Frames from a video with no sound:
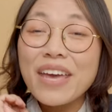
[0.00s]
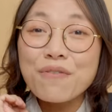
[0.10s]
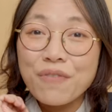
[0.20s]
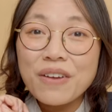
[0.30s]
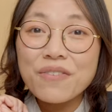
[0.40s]
a
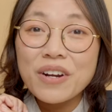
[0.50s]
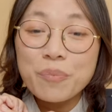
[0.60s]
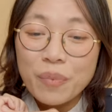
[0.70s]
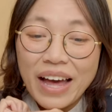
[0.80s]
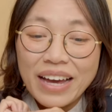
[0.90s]

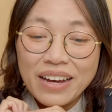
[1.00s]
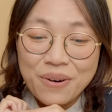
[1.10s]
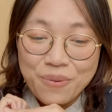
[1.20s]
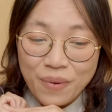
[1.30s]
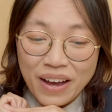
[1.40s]
favorite black
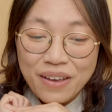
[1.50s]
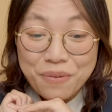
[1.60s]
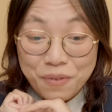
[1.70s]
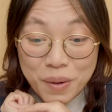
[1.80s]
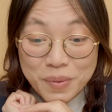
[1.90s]
and white
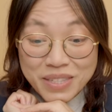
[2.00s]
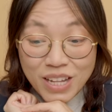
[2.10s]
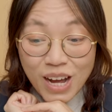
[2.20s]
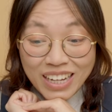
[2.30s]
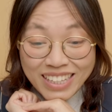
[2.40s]
film
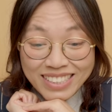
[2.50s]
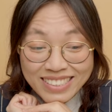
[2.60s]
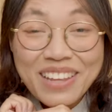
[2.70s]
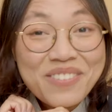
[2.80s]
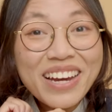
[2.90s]
stock?
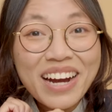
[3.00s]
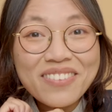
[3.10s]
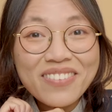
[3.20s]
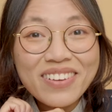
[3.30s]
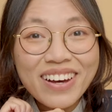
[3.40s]
Leave me a
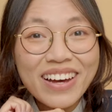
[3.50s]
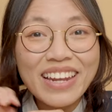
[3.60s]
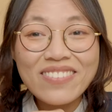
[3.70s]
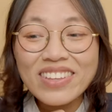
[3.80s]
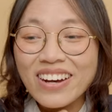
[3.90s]
comment below and
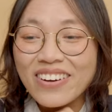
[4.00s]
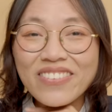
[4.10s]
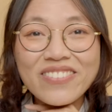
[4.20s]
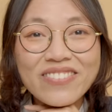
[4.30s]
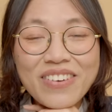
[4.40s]
let me know.
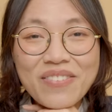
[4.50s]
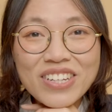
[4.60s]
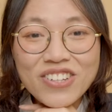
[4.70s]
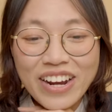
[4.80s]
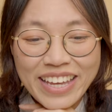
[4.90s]
We
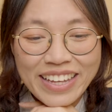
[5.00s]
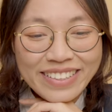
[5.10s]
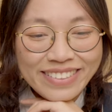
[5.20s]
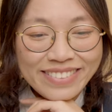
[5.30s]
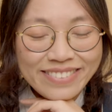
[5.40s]
may try it.